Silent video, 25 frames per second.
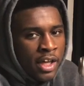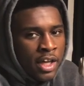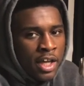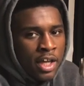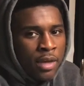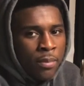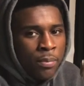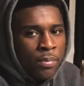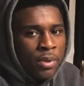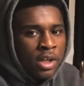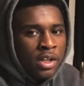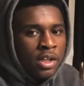He
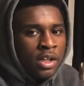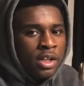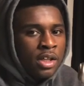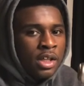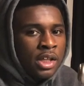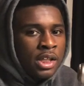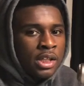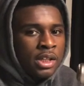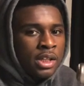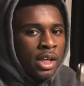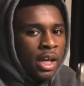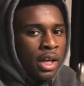had picked the
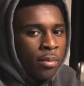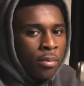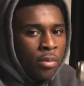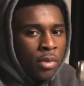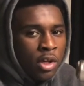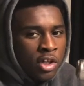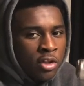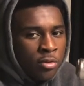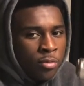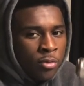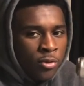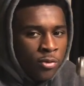list, like,
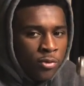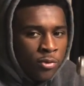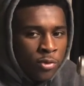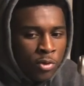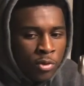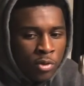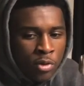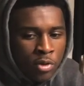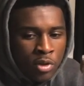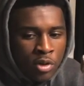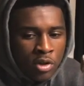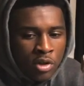months
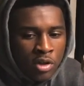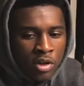before.